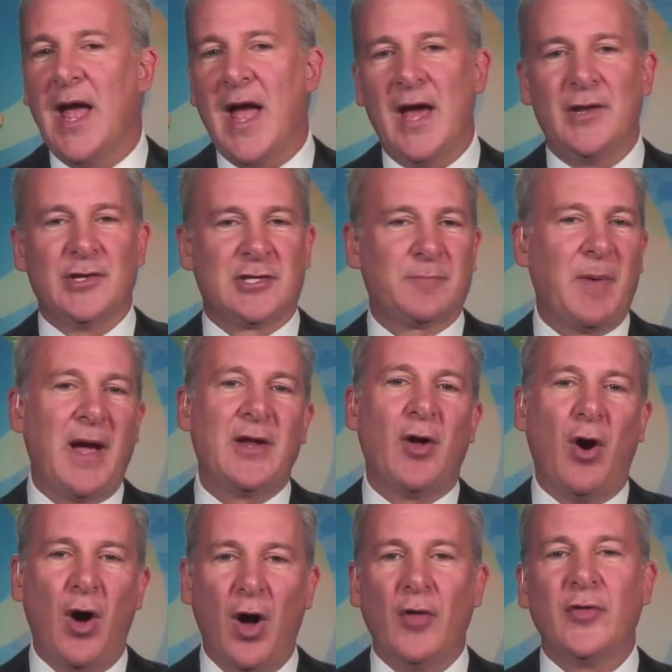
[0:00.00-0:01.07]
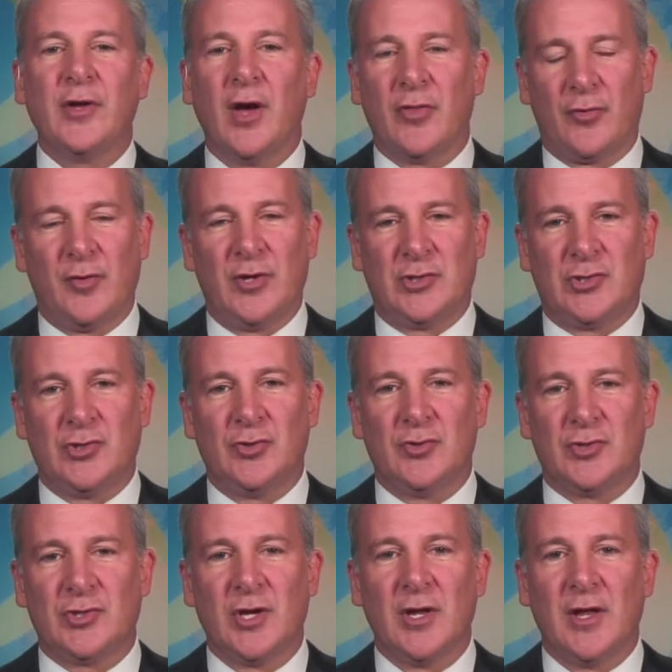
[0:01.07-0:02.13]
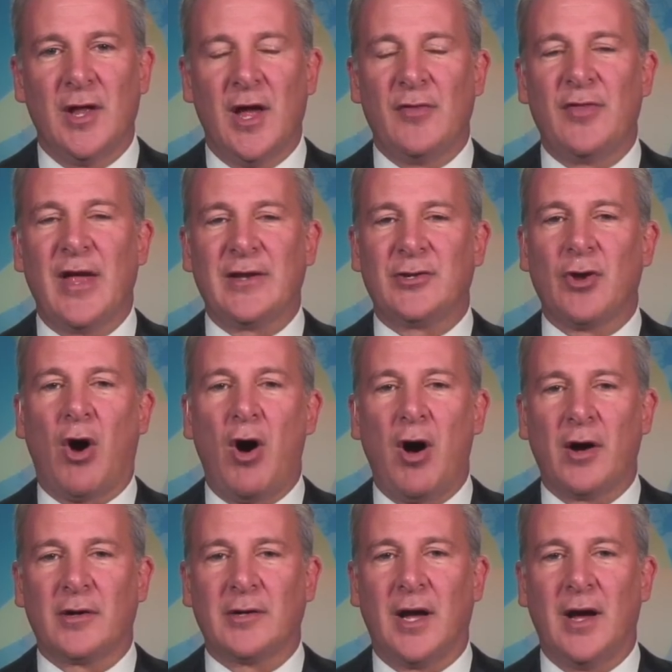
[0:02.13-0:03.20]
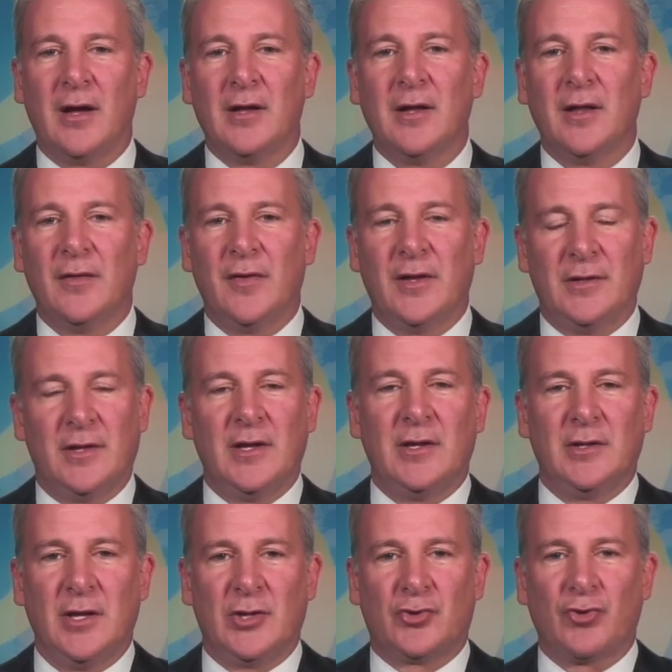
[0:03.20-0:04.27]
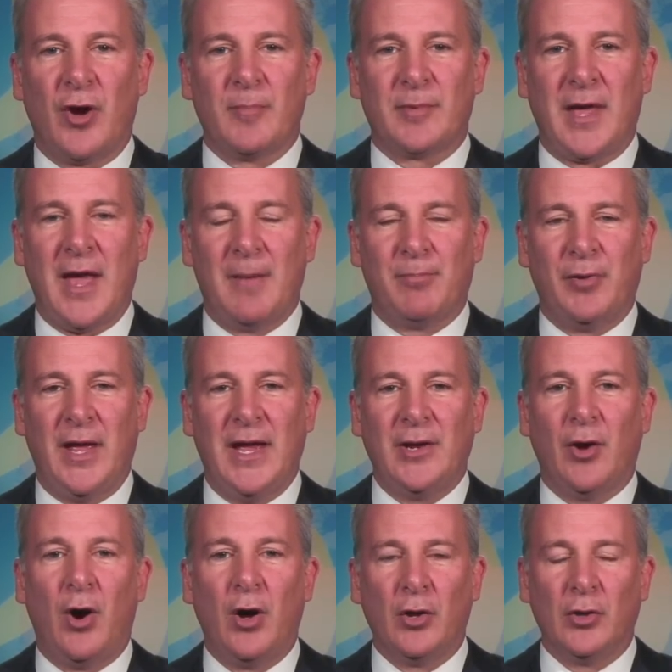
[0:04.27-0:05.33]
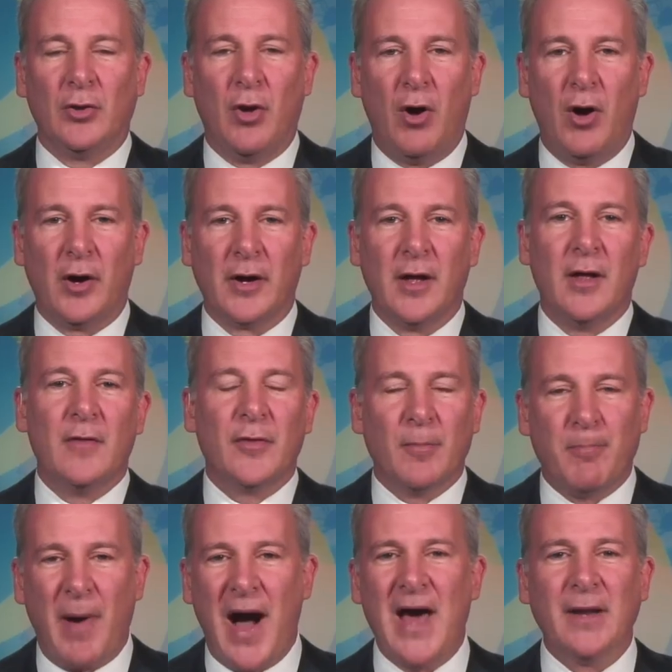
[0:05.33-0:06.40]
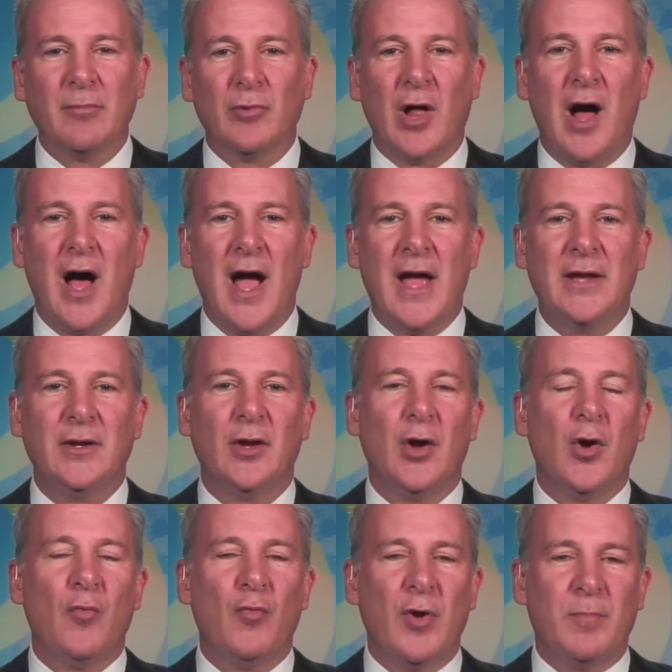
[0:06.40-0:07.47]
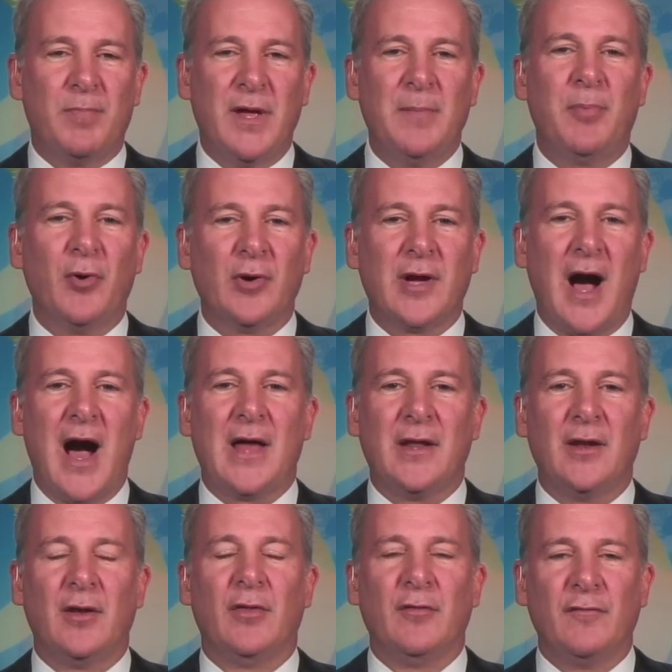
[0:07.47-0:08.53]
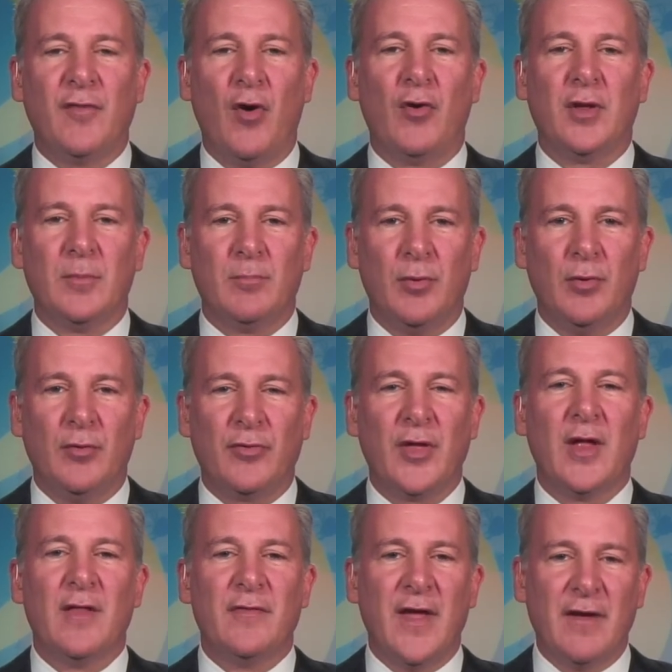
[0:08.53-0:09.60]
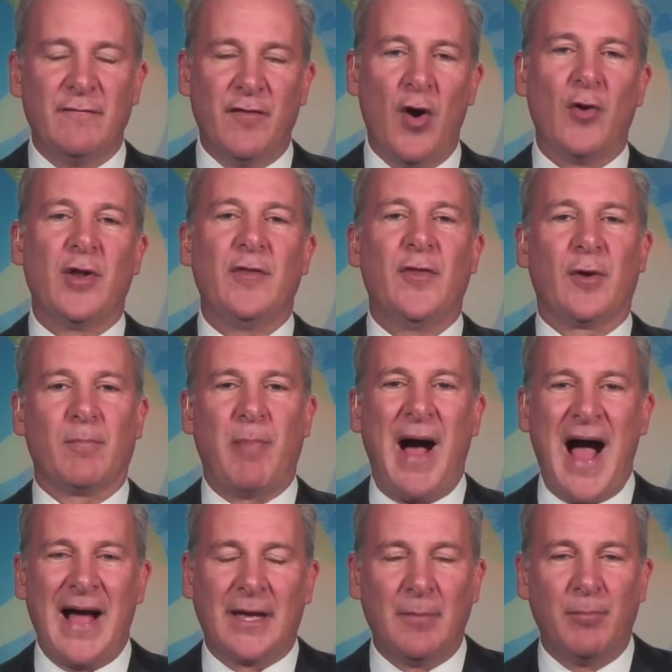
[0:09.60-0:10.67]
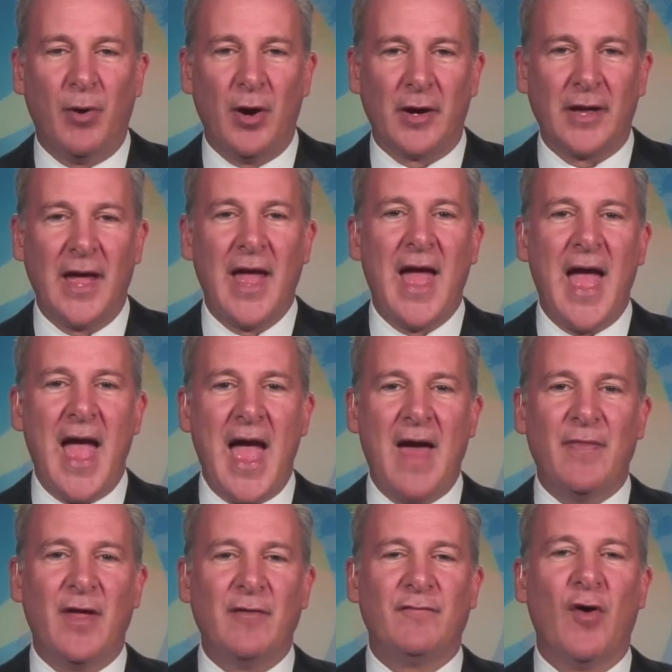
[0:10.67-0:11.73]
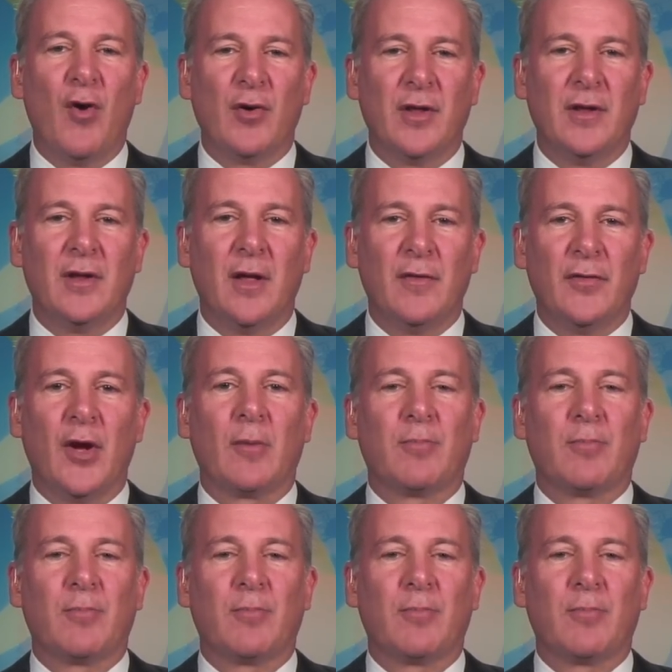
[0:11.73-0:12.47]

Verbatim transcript: And despite all the other issues uh, that dogged uh, the, the, the Trump campaign all along, the bottom line when people got into the voting booth, they voted their pocketbook and they voted their